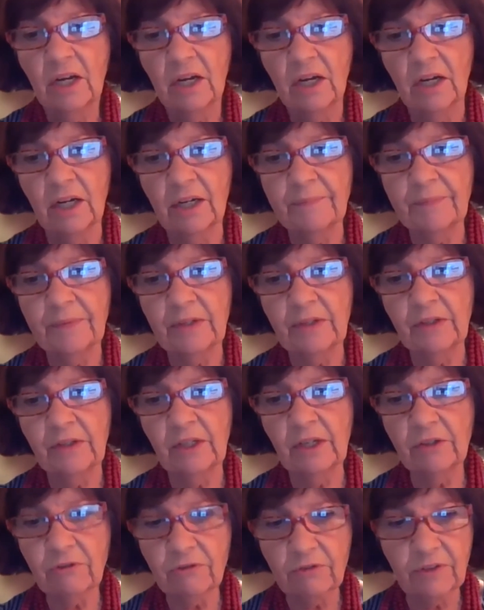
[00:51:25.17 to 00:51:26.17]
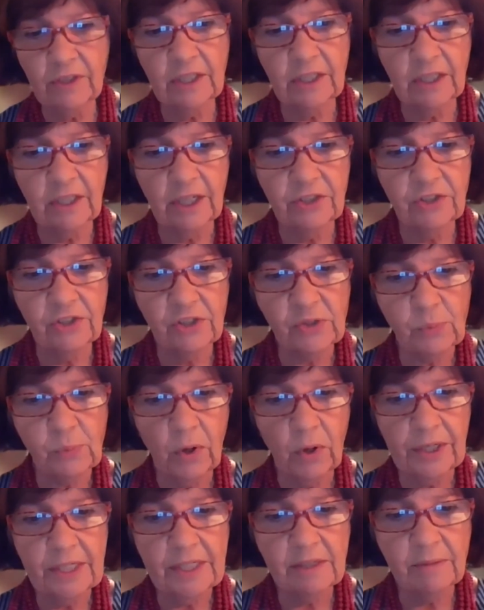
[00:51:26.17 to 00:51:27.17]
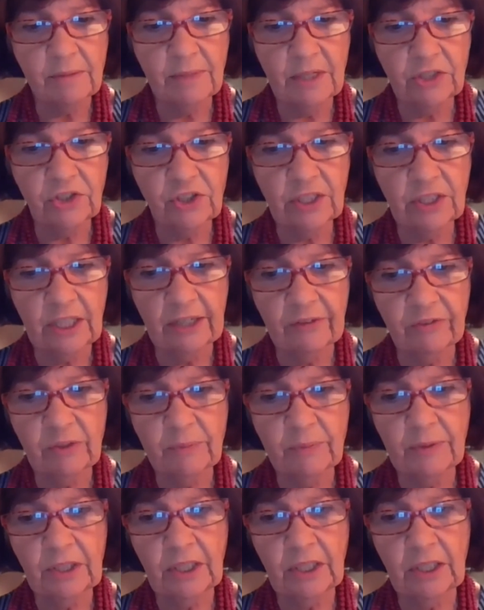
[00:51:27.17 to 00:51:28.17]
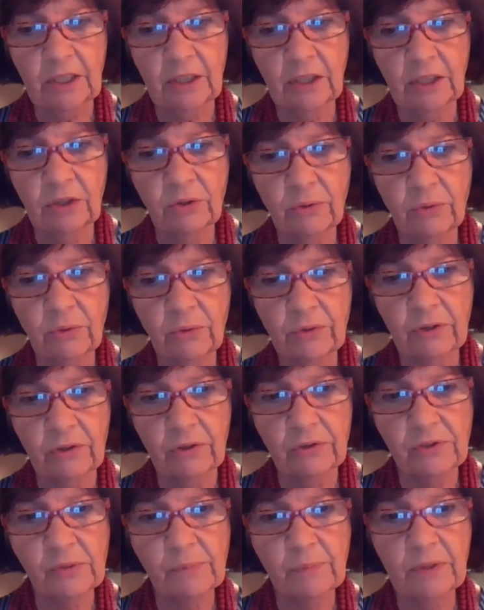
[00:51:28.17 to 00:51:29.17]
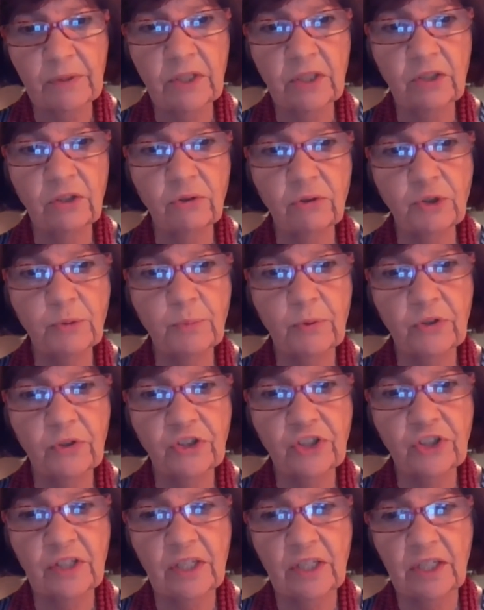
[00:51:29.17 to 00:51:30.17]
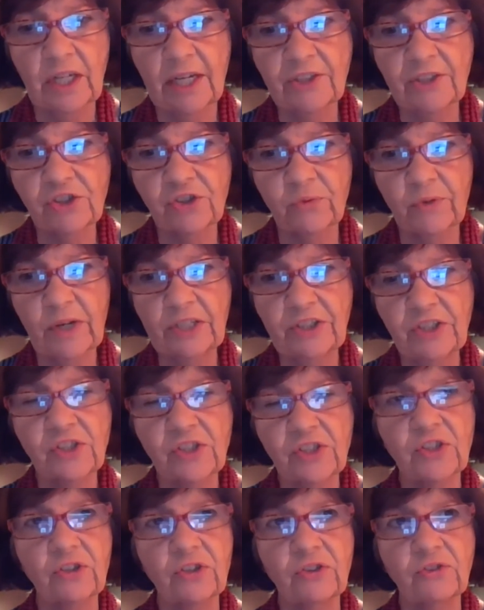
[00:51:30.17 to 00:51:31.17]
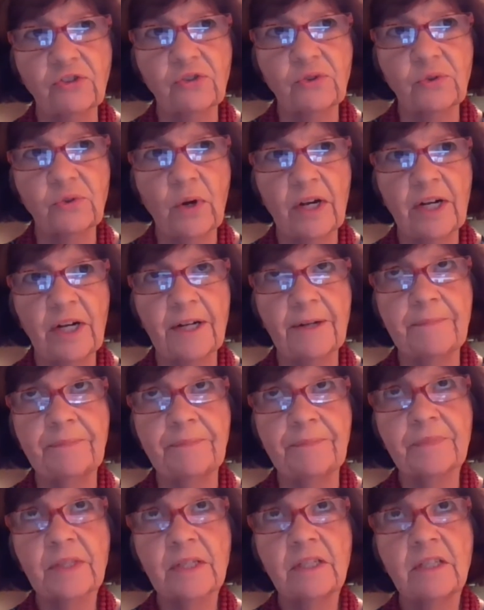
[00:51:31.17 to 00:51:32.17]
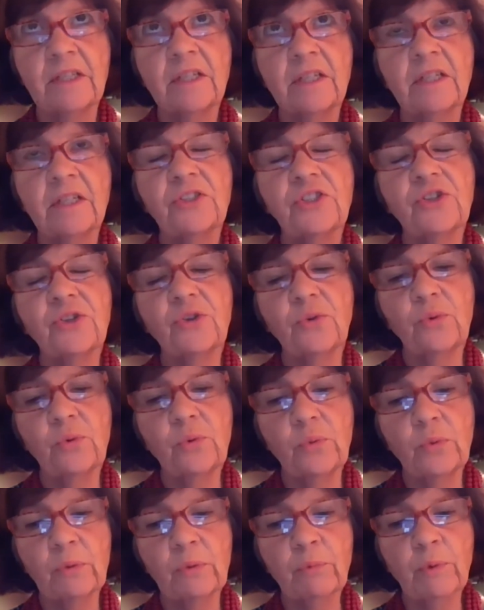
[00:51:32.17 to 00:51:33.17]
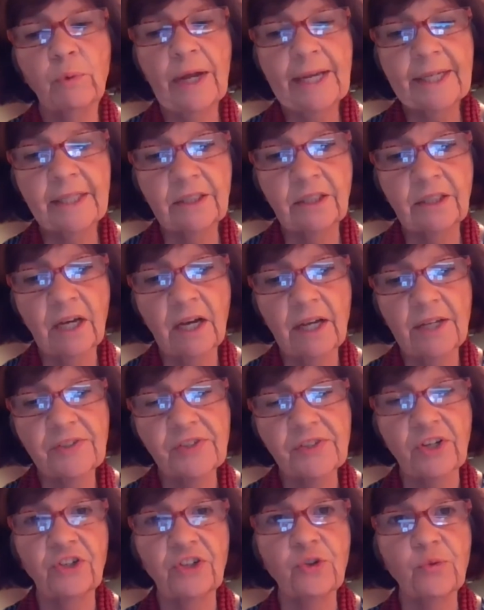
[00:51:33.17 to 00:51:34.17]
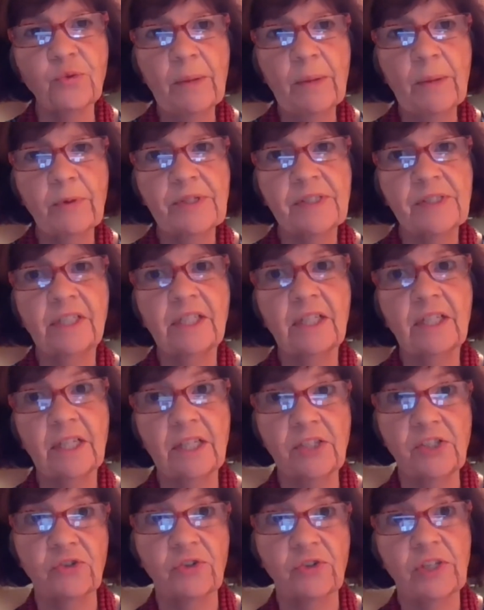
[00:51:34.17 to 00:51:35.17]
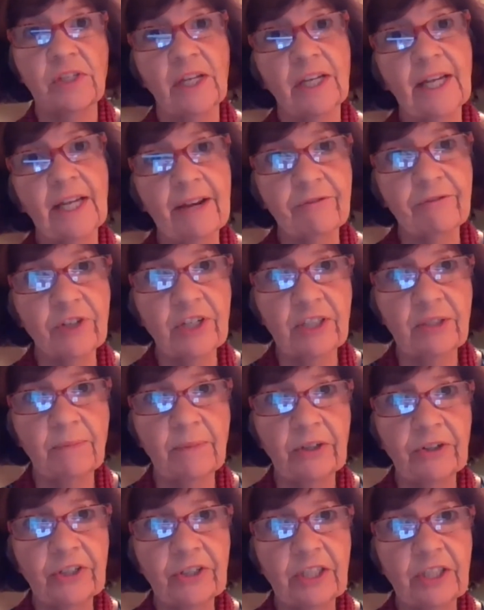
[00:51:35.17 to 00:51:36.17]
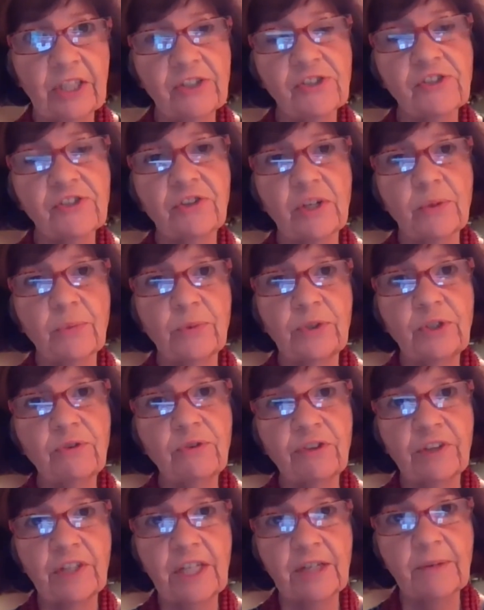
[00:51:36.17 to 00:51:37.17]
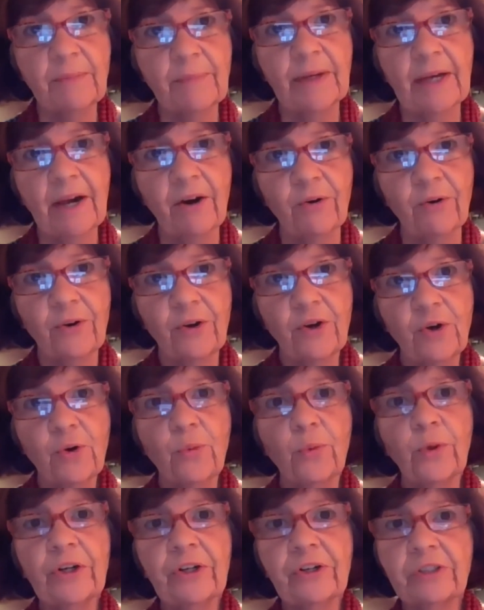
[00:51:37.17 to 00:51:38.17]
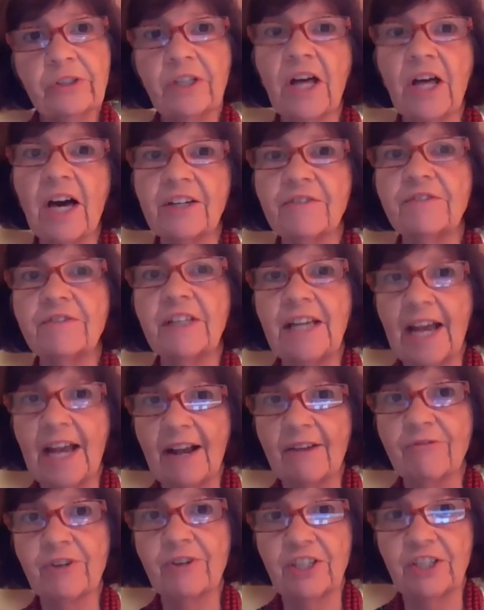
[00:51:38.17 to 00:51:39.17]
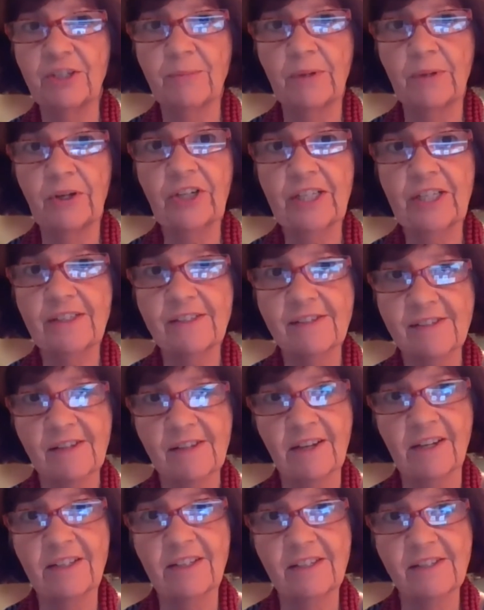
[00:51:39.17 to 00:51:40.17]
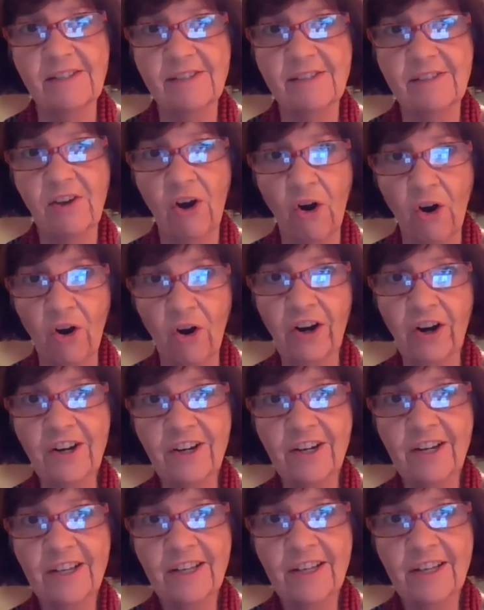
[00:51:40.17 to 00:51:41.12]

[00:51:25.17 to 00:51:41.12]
Um, the other thing that that I just wanted to mention to everybody, you know, there's been a huge push in the National Register to um, to recognize underrepresented history, like African American history. And when you think about where a lot of the African American sites are,